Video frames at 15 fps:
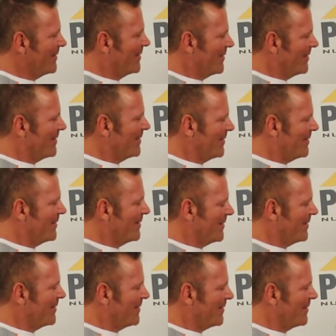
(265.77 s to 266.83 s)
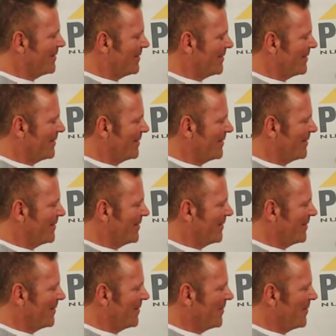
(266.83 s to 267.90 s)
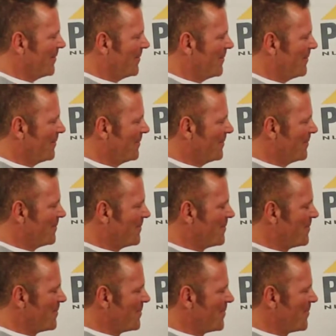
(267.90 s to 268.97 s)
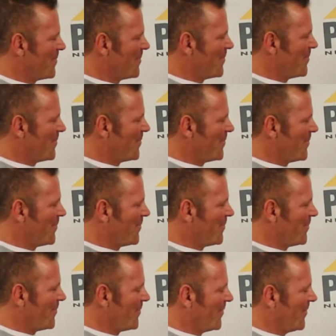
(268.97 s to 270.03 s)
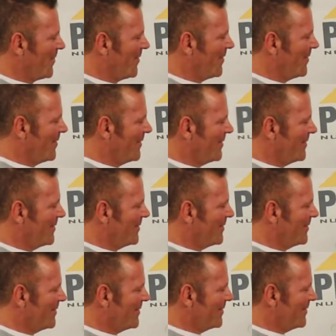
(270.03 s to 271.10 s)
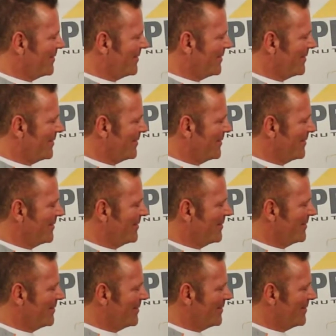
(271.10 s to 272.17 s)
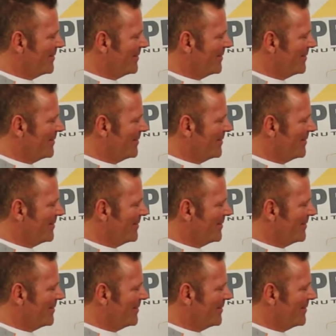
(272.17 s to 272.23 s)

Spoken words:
(silent)